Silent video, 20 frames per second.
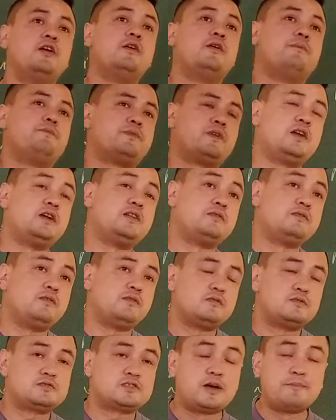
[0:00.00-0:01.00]

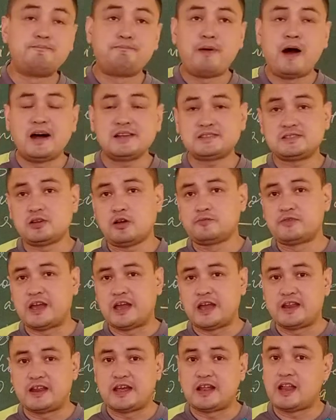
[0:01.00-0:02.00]
in some parts of the
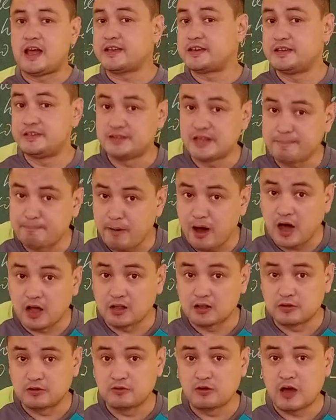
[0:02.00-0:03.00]
area like in
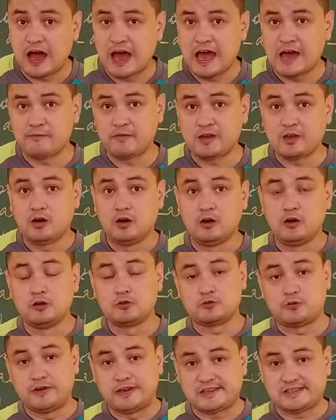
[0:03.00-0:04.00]
Nepal, you are having
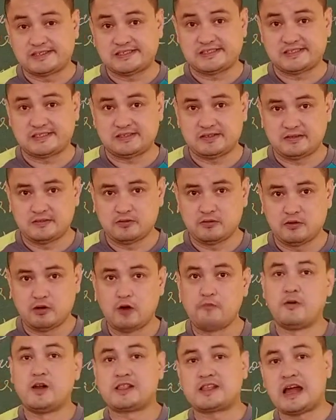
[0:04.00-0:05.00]
earthquakes or
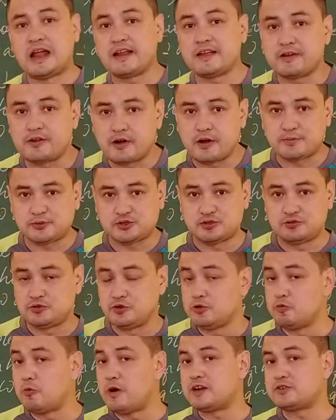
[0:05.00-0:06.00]
volcanic eruption. Do you
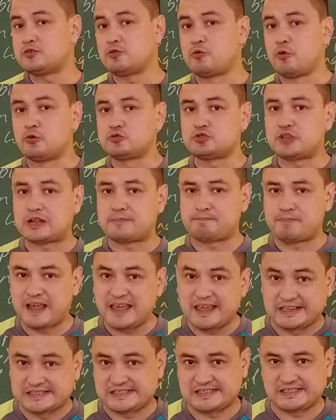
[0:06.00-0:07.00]
want to go to that
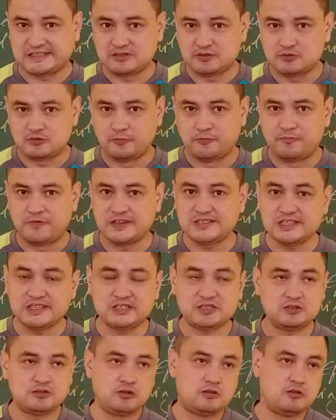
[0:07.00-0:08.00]
place to
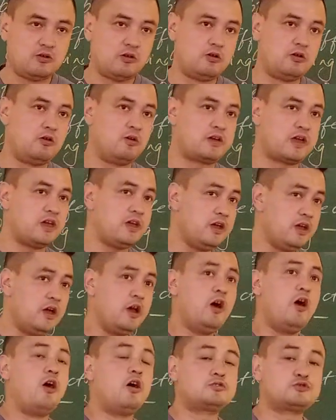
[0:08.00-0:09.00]
visit, okay?
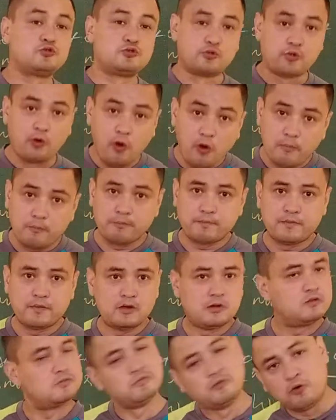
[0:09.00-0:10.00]
Or to
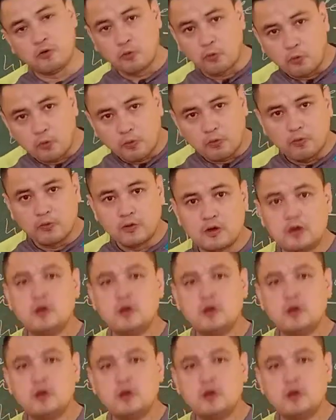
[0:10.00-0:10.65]
roam? No.